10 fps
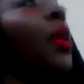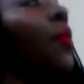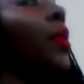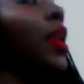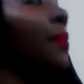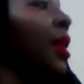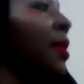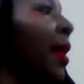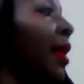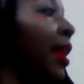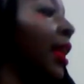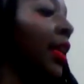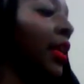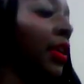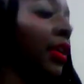What I mean by that
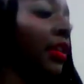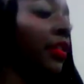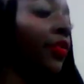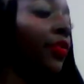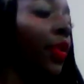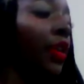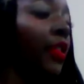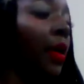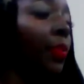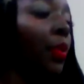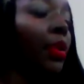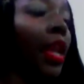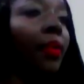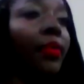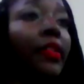is, for example, when
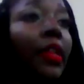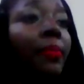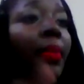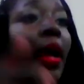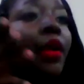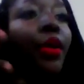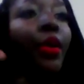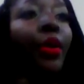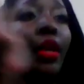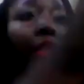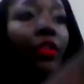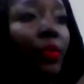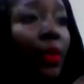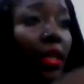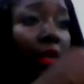I was in my early
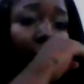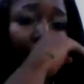20s,